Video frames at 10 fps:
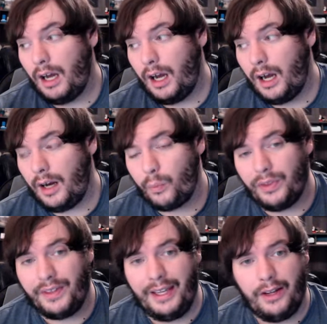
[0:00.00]
uh,
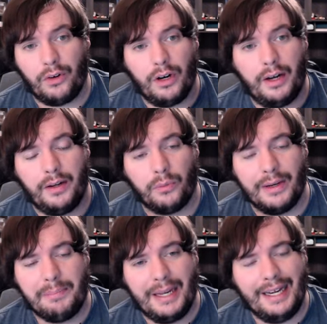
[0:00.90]
with Yigra
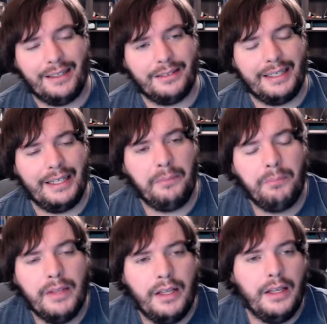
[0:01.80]
repeatedly,
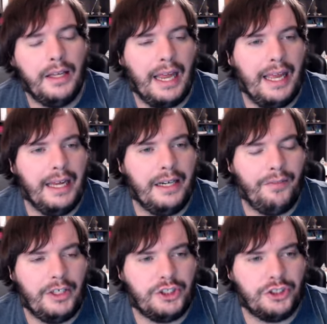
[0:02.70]
and
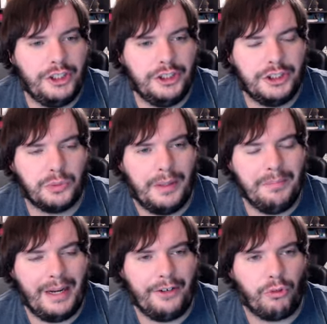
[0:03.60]
eventually you just win
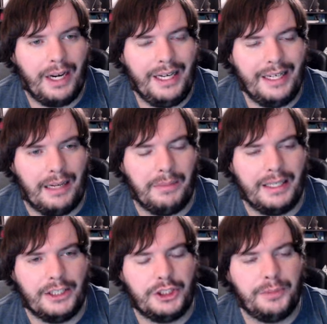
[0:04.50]
by drain
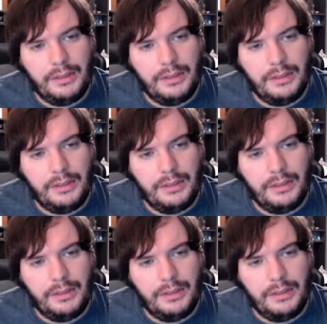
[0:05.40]
damage.